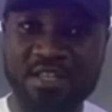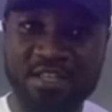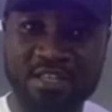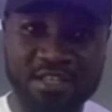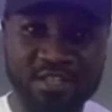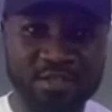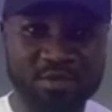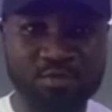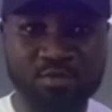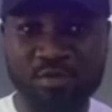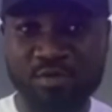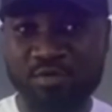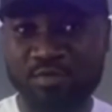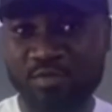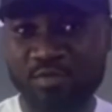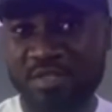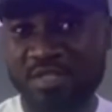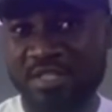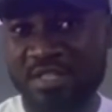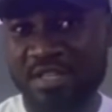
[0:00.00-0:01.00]
is equal to
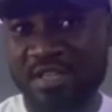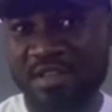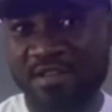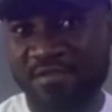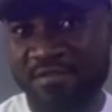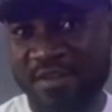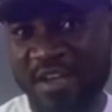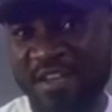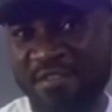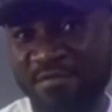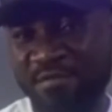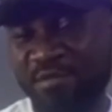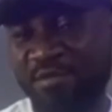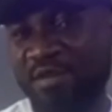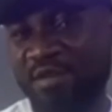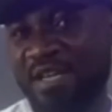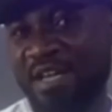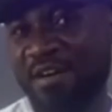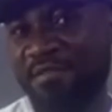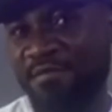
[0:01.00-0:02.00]
what? 5 mil,
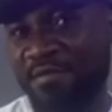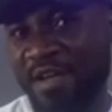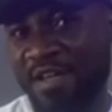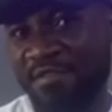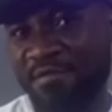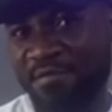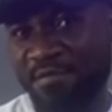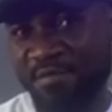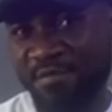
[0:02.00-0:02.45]
and that 5